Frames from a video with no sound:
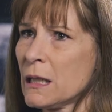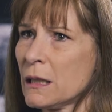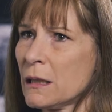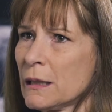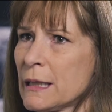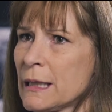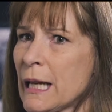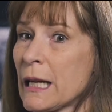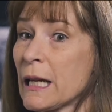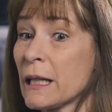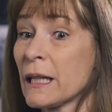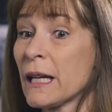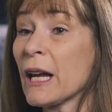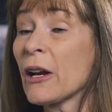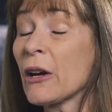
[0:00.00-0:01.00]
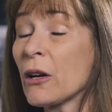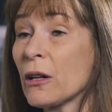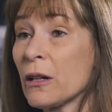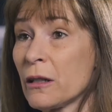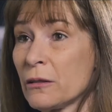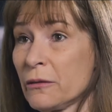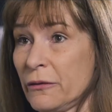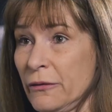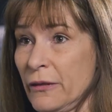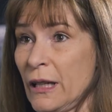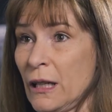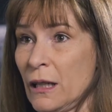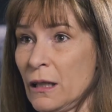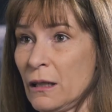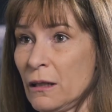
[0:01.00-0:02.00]
and taken care of
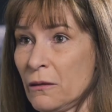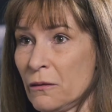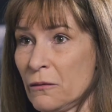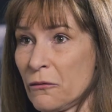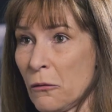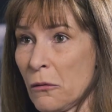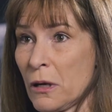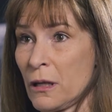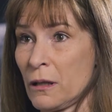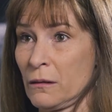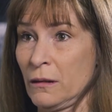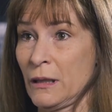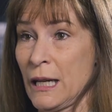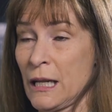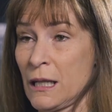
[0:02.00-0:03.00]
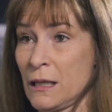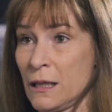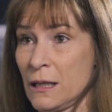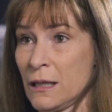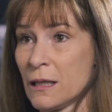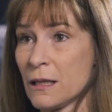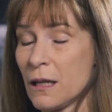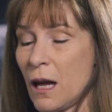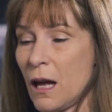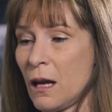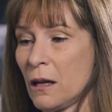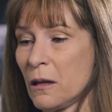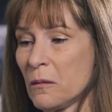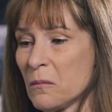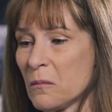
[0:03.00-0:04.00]
in foreign lands
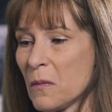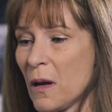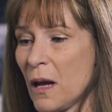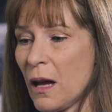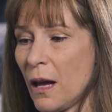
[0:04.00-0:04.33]
um,